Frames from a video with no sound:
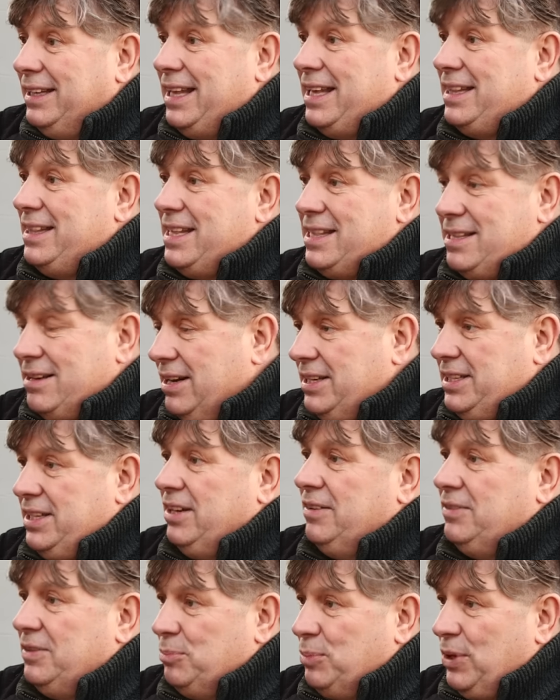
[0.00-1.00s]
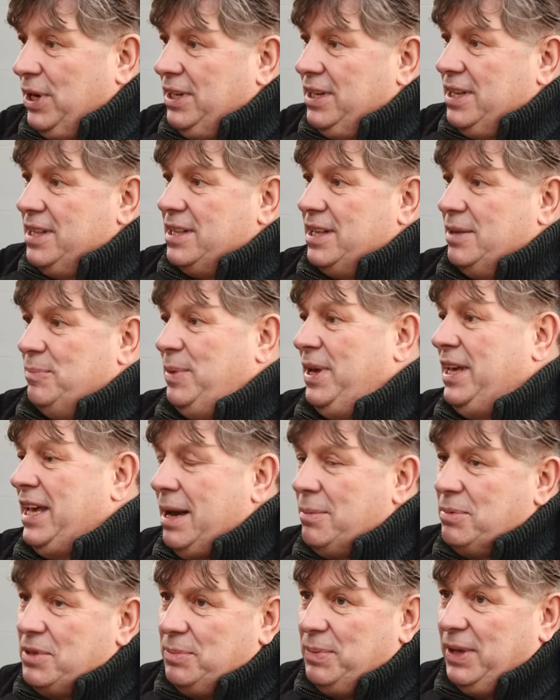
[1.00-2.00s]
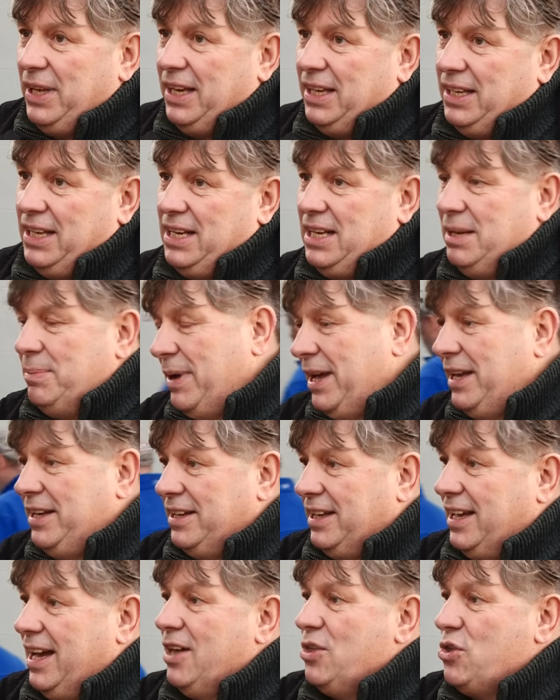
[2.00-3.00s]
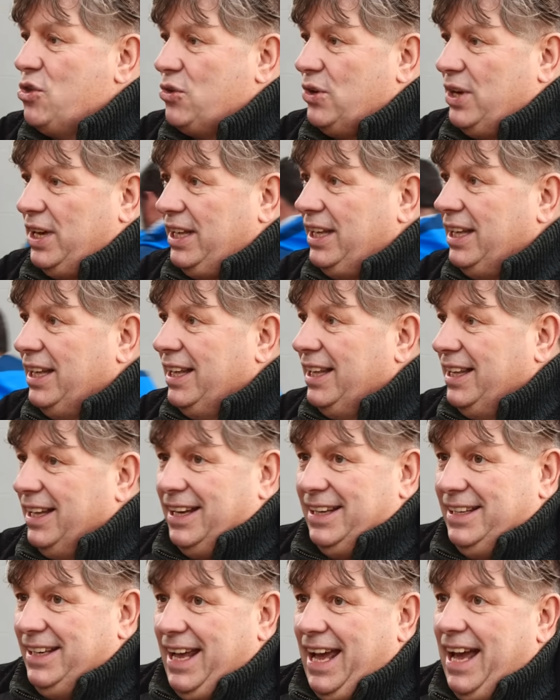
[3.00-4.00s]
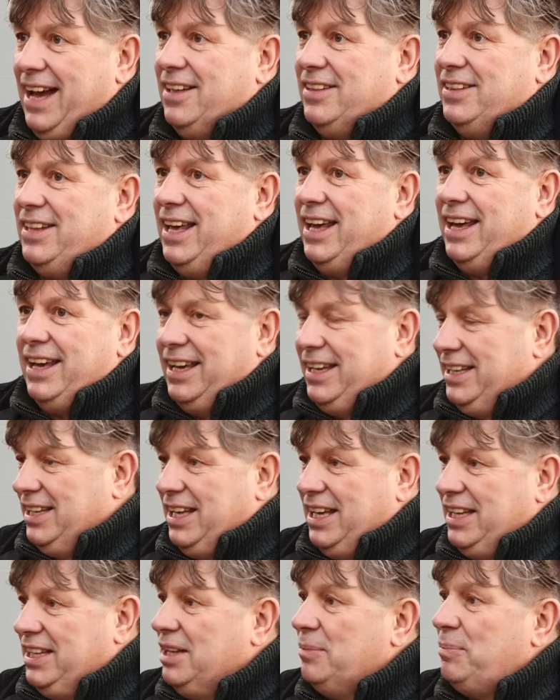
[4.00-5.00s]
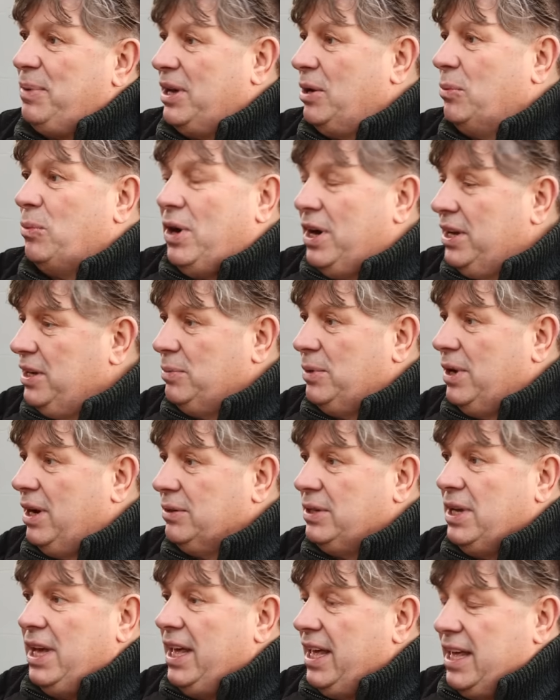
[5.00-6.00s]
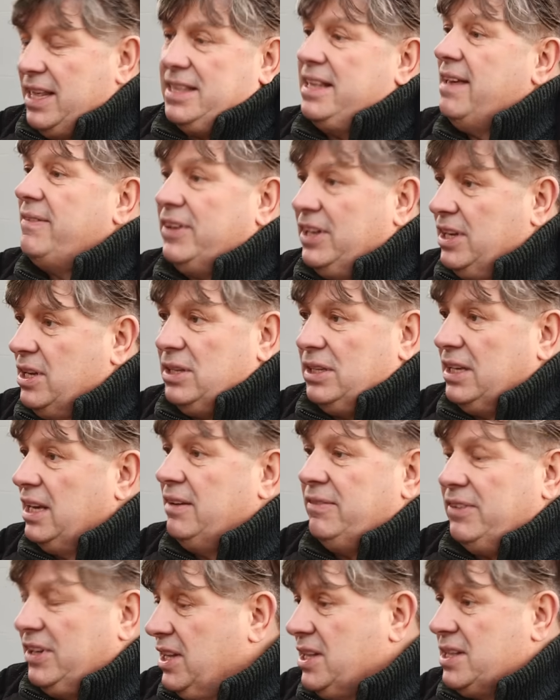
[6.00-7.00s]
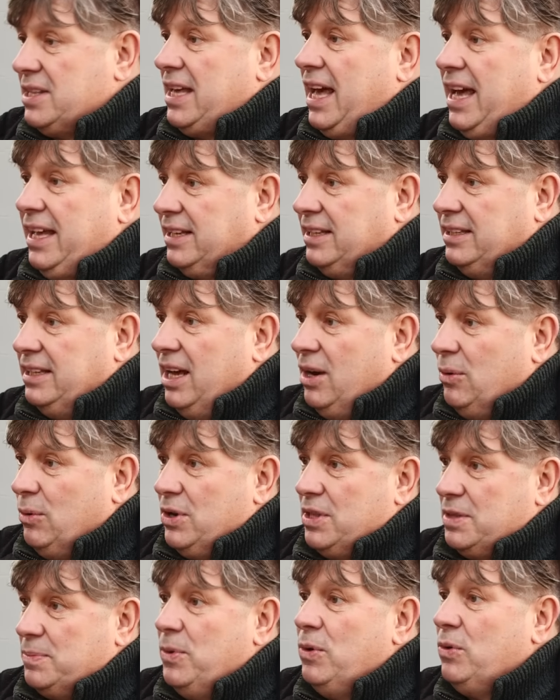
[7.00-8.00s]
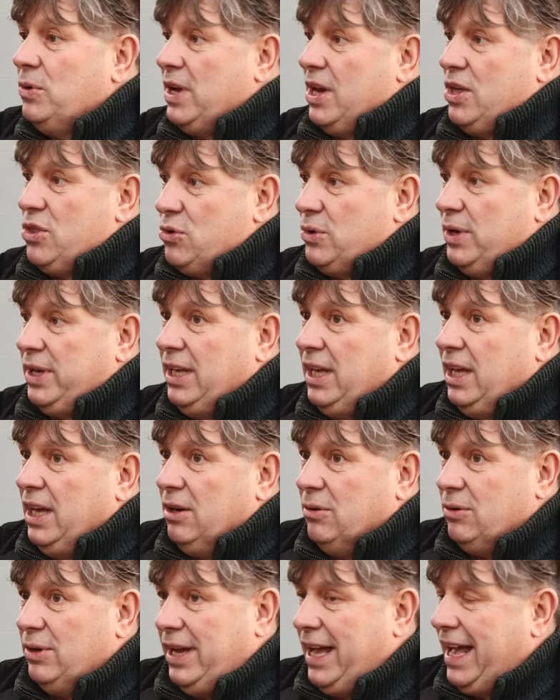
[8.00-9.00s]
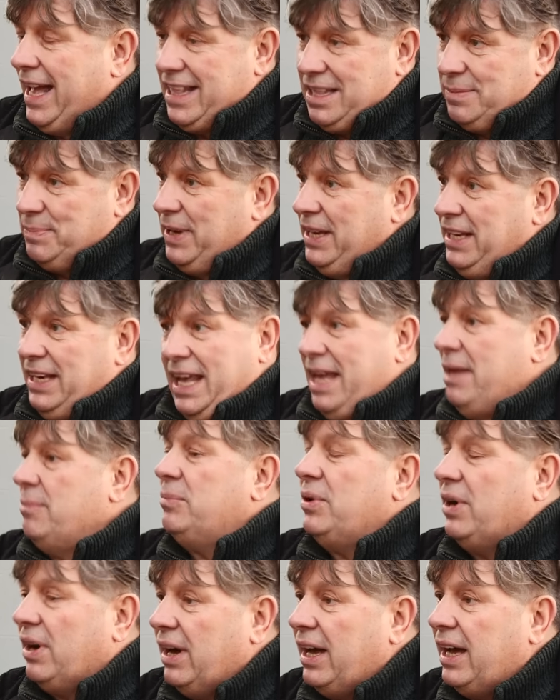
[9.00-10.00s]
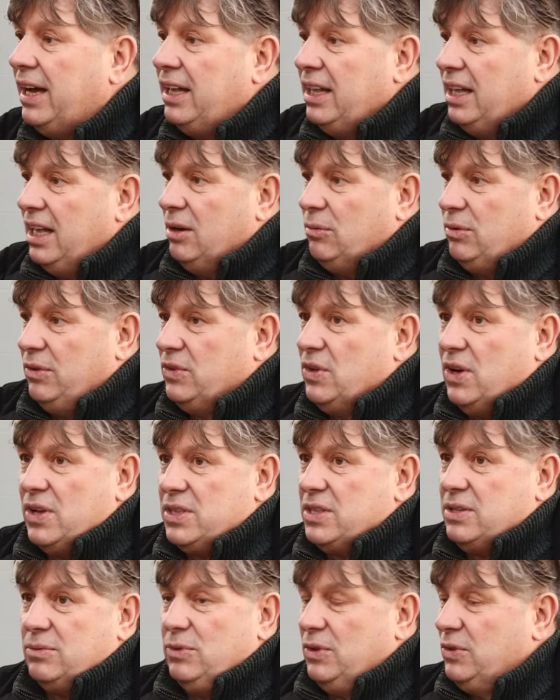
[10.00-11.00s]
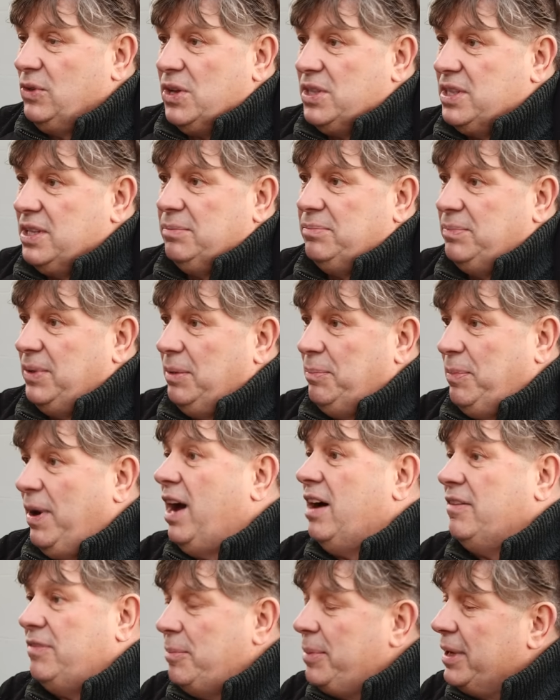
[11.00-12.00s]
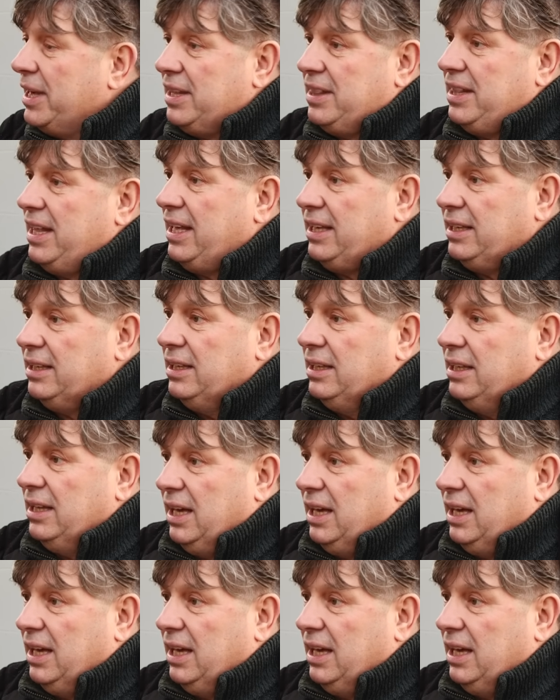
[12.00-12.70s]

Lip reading: This idea of Britain as being able to be an independent country and out there in the bigger, wider world, it's never going to scan. We're a small country, we're a has-been empire, we've got to be a part of a bigger thing.